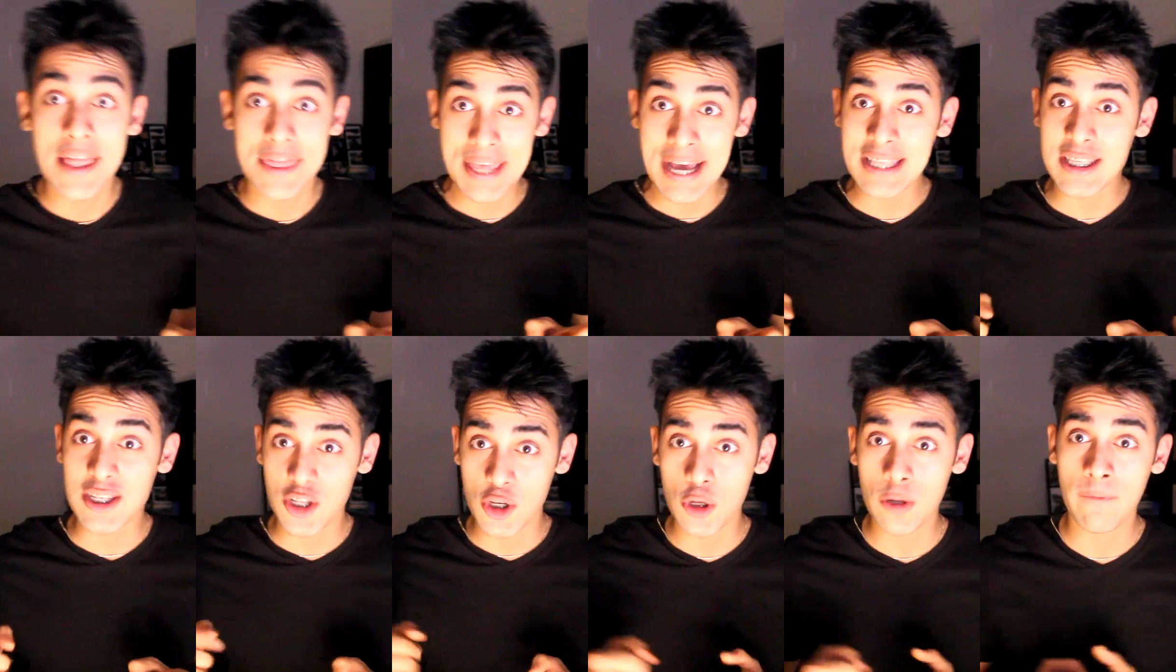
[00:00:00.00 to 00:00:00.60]

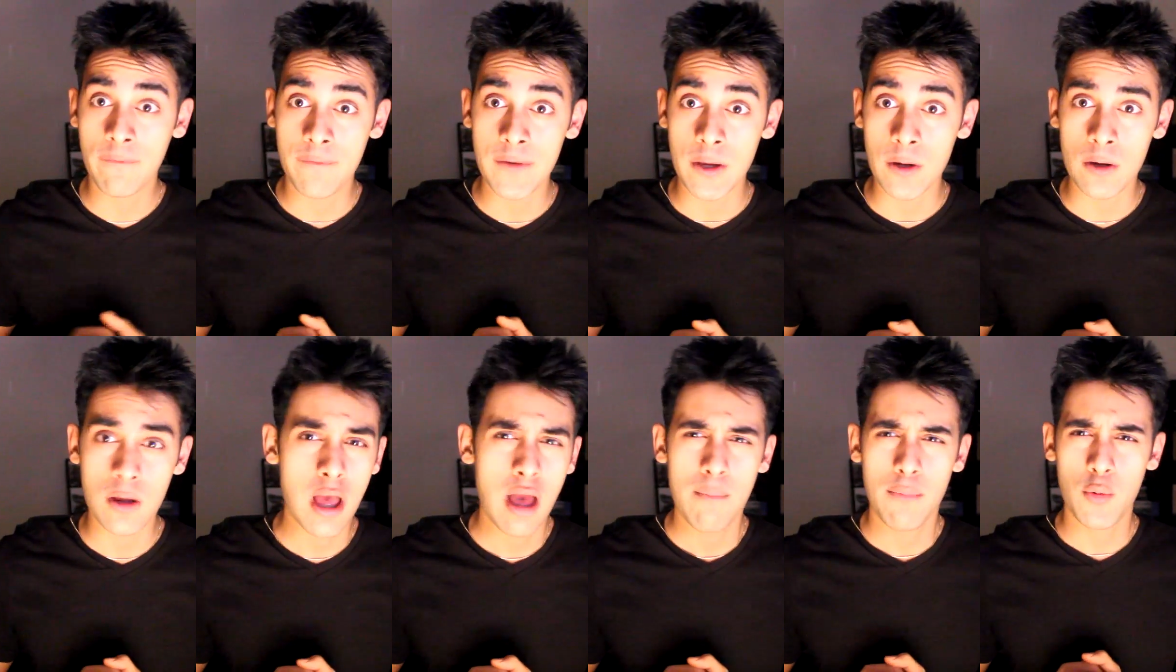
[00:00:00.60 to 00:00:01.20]
That's a good
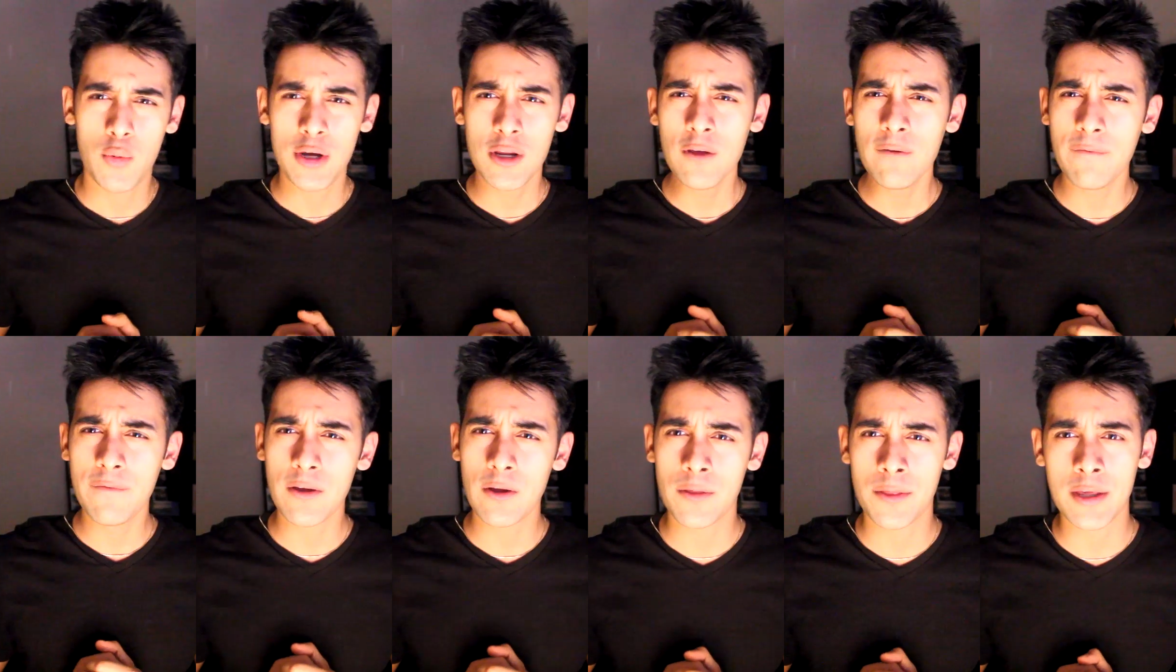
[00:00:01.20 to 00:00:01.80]
fear. But when you
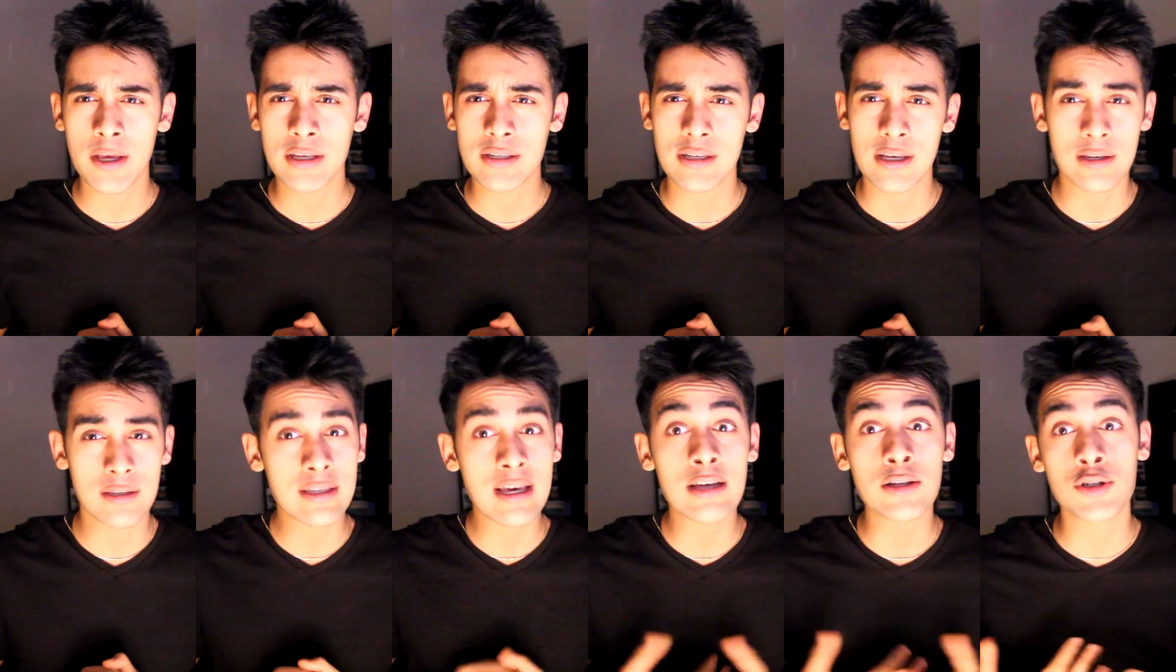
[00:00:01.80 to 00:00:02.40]
fear things
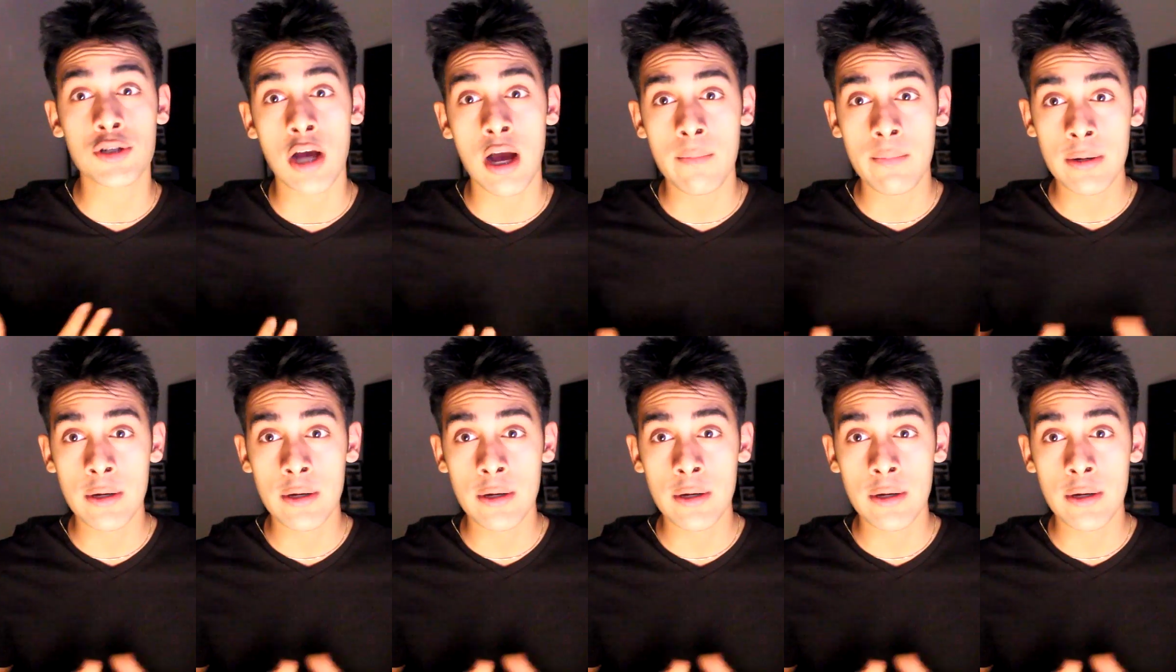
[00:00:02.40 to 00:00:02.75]
like that job